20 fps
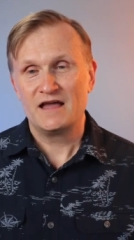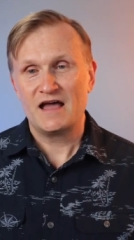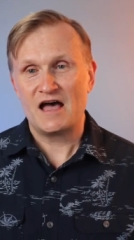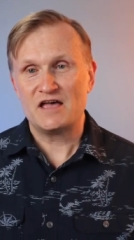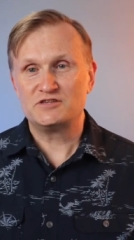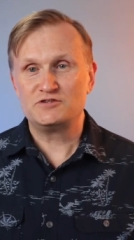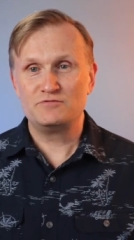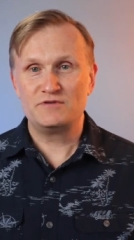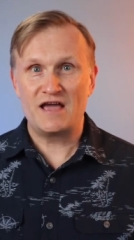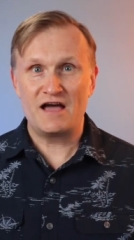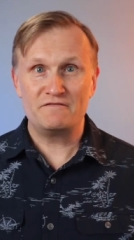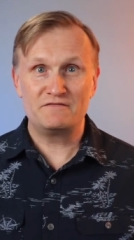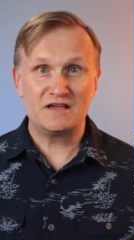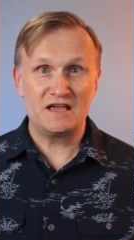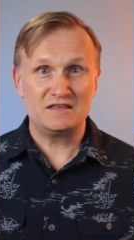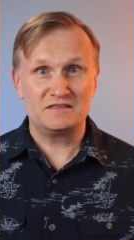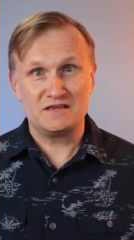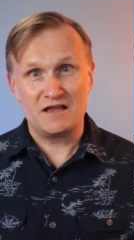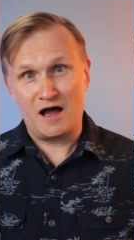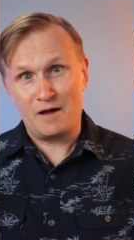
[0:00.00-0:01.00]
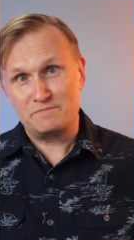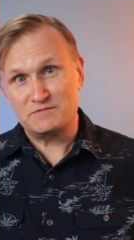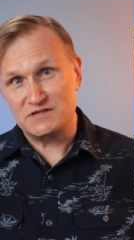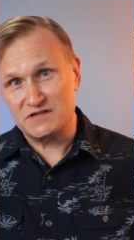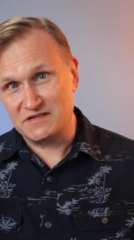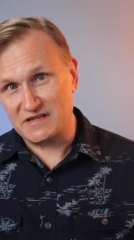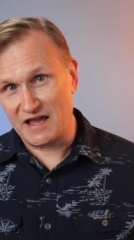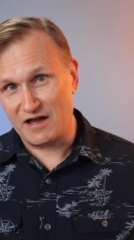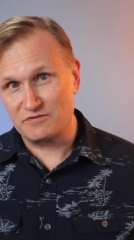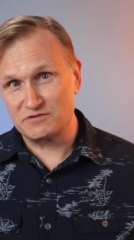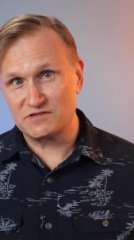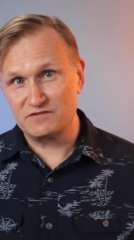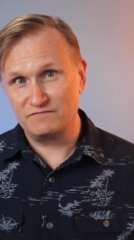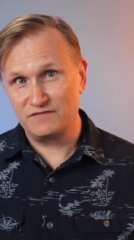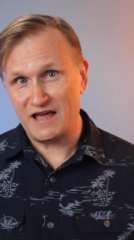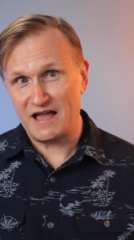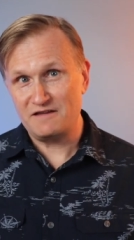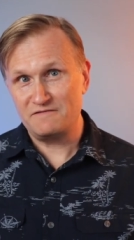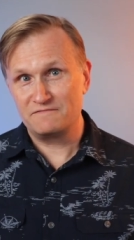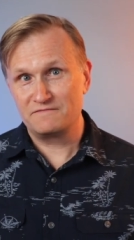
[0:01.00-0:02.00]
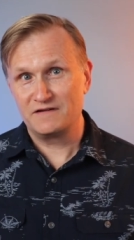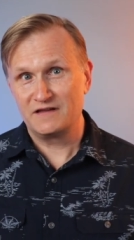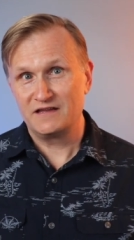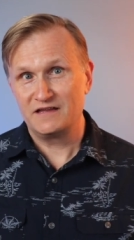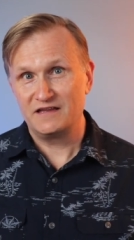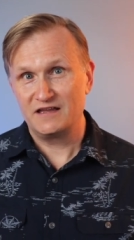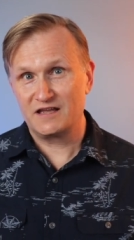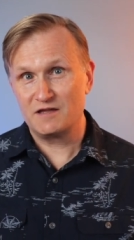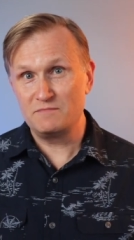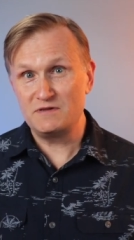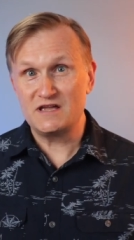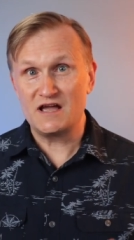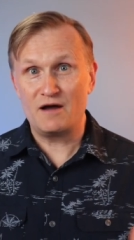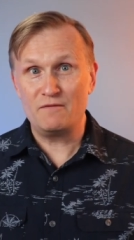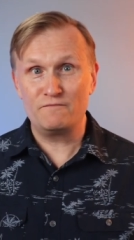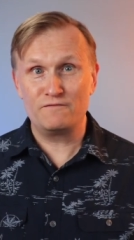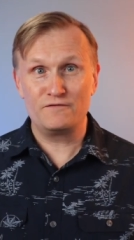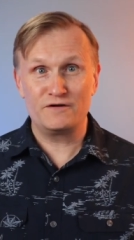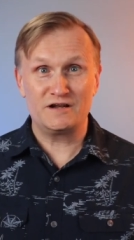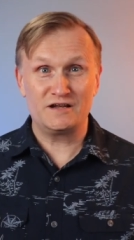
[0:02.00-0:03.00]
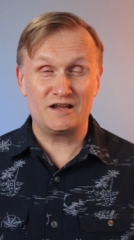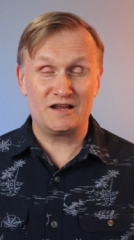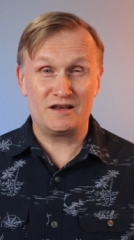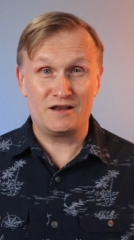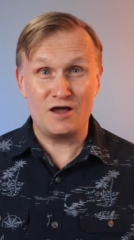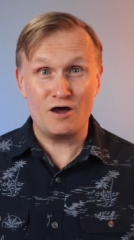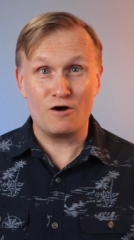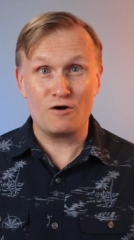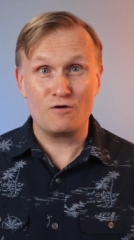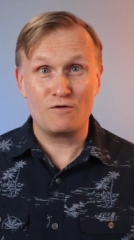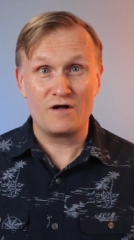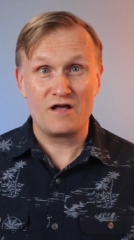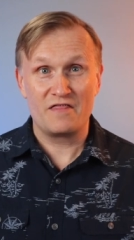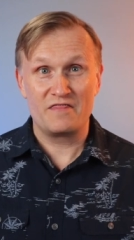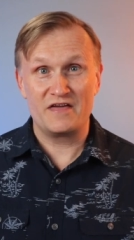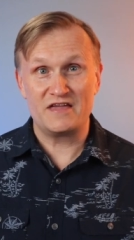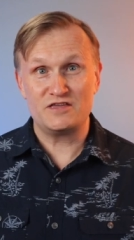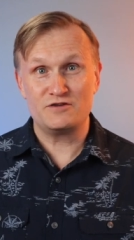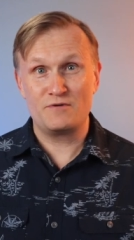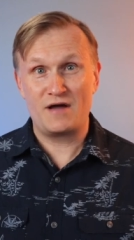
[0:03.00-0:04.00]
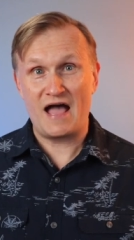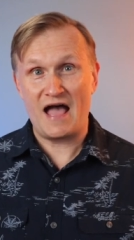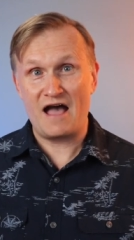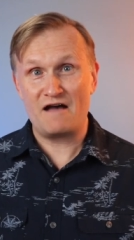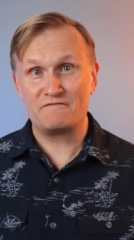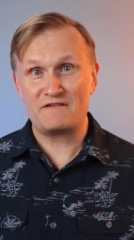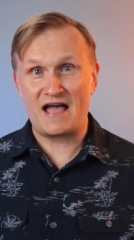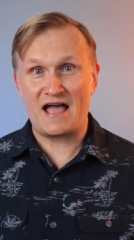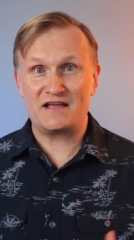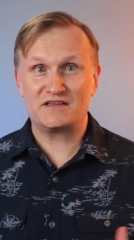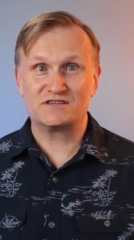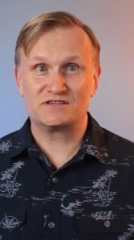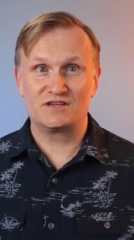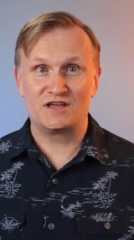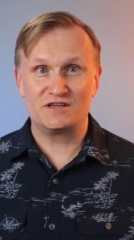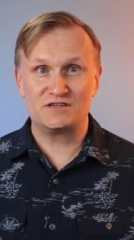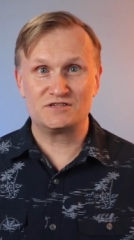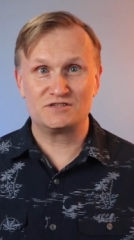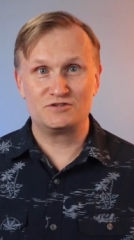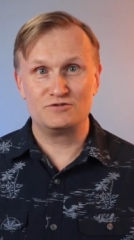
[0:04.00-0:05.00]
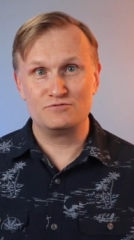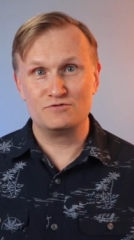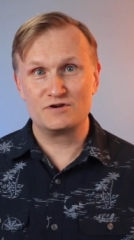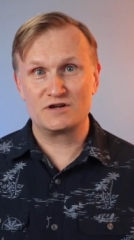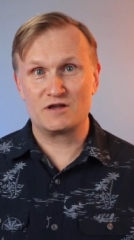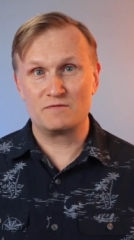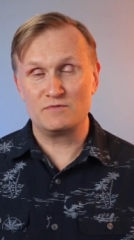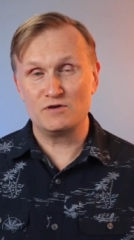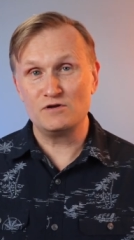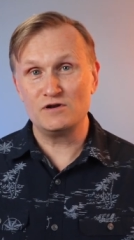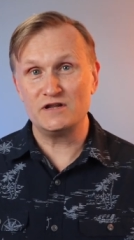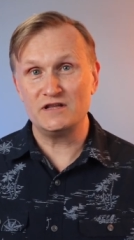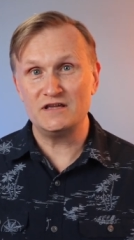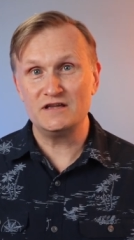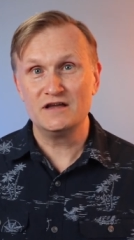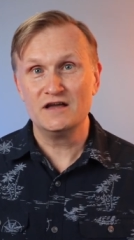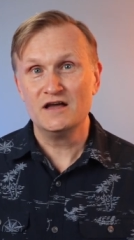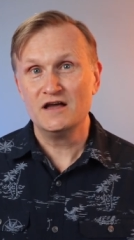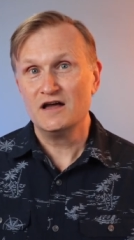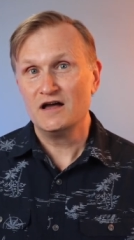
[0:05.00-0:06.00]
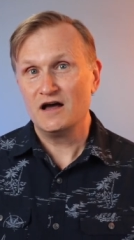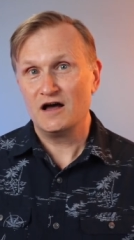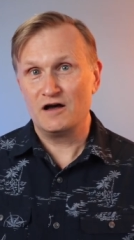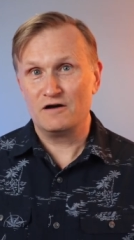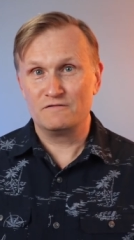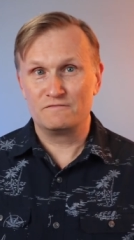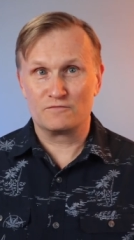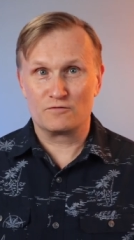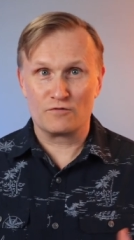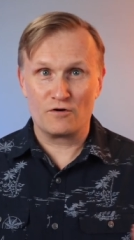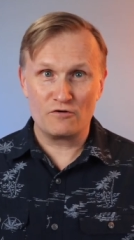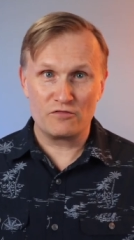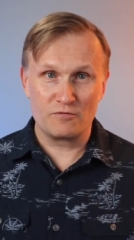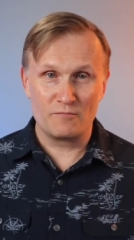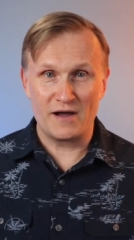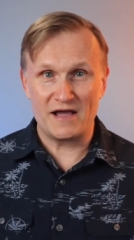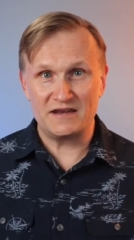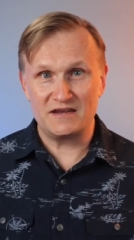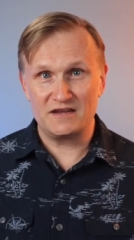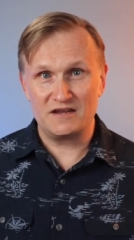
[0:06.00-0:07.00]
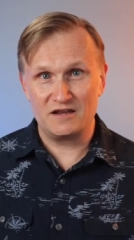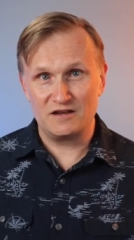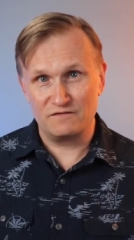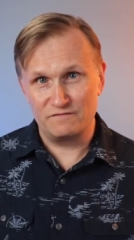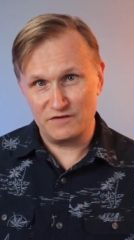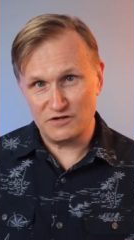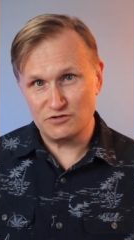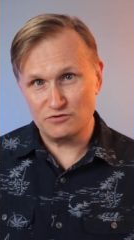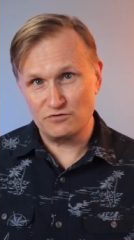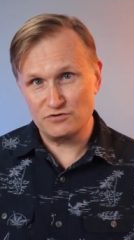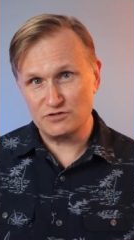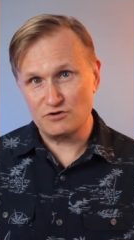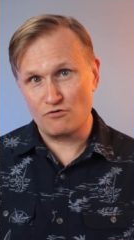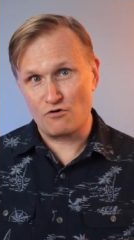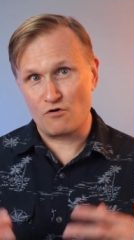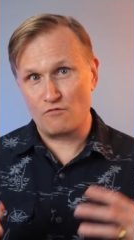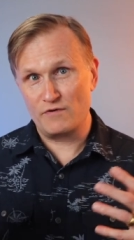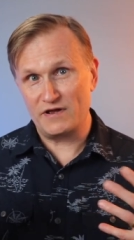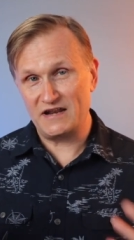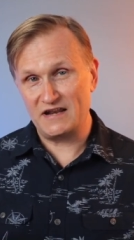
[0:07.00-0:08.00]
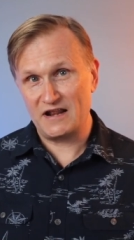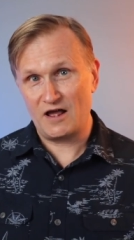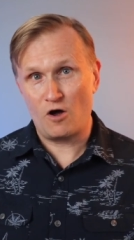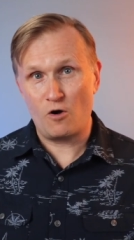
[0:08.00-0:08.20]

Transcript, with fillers: As you navigate the ups and downs of life, it can be comforting to know that you have access to a community of growth-minded individuals who are ready to